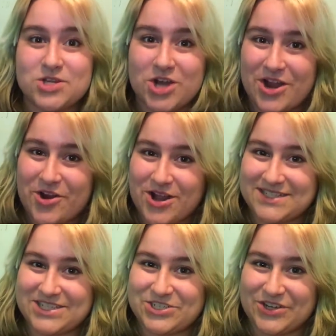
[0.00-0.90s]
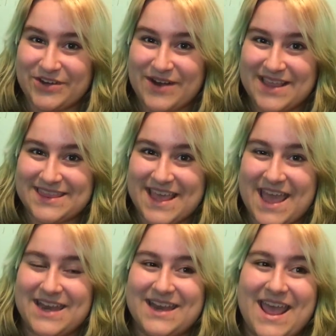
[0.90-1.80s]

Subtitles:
to try and cross the street right then,